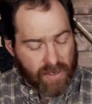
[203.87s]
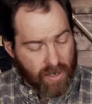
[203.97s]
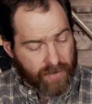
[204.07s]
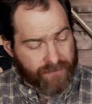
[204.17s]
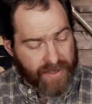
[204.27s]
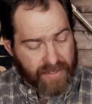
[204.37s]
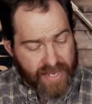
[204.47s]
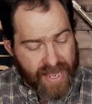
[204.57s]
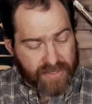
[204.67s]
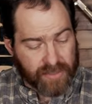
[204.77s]
are a
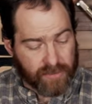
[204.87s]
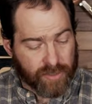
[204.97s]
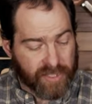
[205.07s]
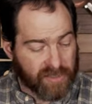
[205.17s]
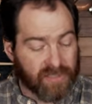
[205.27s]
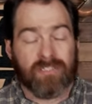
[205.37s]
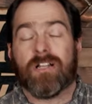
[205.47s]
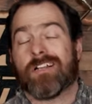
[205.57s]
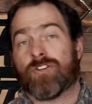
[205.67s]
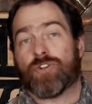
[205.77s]
fantastic looking little
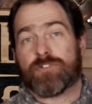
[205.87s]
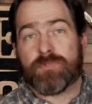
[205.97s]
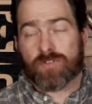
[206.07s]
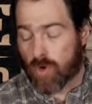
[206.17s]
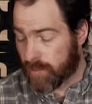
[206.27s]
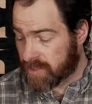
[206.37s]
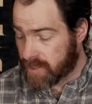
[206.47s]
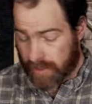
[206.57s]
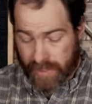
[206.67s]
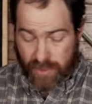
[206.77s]
Christmas ornament
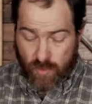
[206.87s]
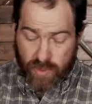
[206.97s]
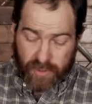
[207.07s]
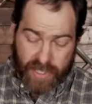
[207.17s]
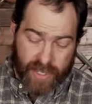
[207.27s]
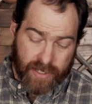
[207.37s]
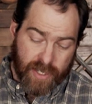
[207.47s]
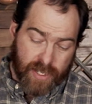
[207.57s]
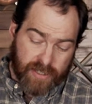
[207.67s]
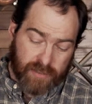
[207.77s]
style. Now, you will get
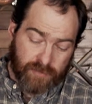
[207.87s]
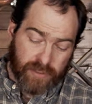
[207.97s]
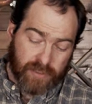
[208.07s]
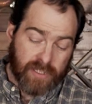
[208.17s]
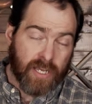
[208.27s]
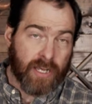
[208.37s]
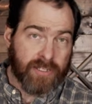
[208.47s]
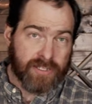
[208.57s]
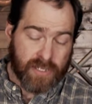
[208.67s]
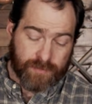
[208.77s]
some little
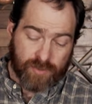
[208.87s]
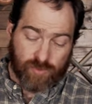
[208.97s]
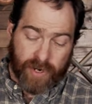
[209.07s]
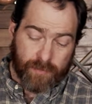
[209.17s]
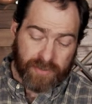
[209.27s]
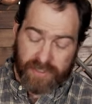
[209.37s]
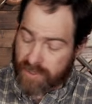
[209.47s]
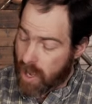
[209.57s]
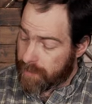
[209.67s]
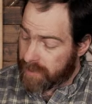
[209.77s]
ice nubs right up at the
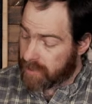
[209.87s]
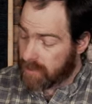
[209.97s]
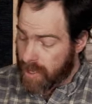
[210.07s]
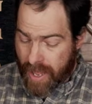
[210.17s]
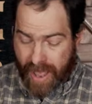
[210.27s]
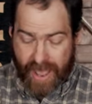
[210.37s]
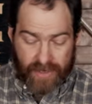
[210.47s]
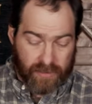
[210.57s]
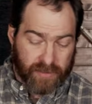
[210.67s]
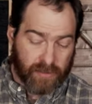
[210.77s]
top here
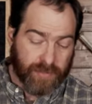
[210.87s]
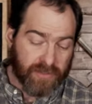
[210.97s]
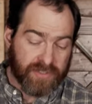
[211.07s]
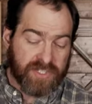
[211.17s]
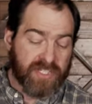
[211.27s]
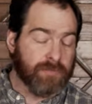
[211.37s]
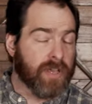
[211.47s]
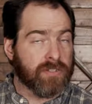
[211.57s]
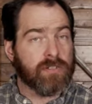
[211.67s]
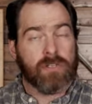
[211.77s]
and a little bit of a seam
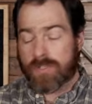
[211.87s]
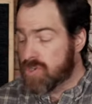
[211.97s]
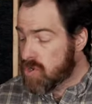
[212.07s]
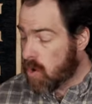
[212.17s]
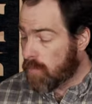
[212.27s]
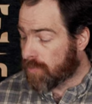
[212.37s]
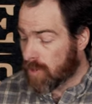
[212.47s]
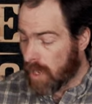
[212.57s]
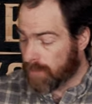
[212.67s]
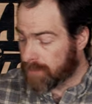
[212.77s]
edge, no
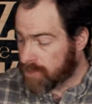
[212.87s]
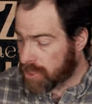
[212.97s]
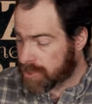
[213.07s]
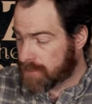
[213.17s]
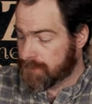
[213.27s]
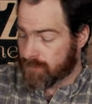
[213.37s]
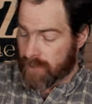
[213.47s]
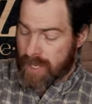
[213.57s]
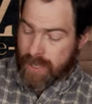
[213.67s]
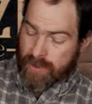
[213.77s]
problem. Just
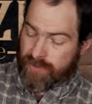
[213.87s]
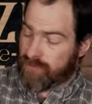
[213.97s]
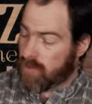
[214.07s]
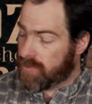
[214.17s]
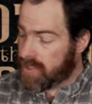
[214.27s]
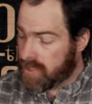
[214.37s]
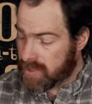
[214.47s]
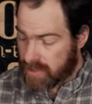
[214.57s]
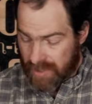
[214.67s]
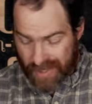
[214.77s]
throw these
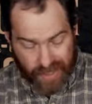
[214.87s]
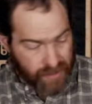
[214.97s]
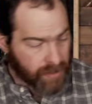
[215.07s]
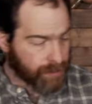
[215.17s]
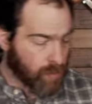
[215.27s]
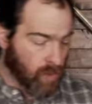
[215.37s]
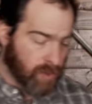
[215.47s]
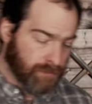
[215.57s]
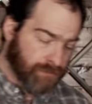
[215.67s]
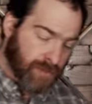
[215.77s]
into your
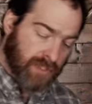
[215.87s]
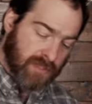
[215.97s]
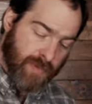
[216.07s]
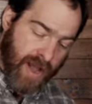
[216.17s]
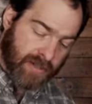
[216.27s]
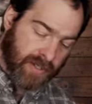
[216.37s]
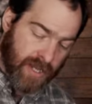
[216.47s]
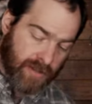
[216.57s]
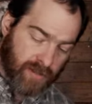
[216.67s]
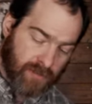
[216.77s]
bowl, put these back
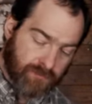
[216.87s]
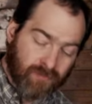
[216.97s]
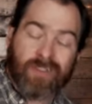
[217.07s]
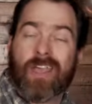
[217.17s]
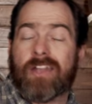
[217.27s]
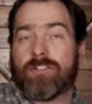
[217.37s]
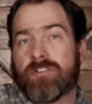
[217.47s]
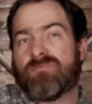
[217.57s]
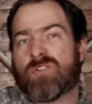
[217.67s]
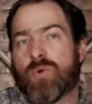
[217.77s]
together, and just
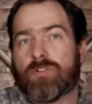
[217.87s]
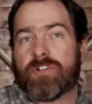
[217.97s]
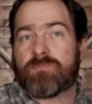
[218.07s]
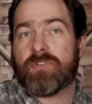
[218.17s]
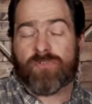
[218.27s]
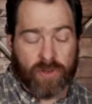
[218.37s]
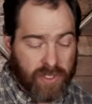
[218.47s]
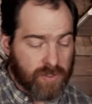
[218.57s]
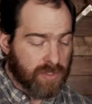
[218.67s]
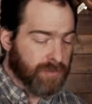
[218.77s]
give them a quick rinse before
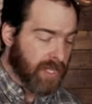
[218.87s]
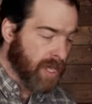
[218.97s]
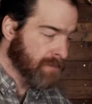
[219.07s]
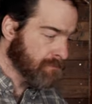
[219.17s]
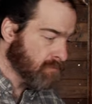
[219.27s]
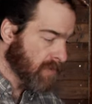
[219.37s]
you use them again.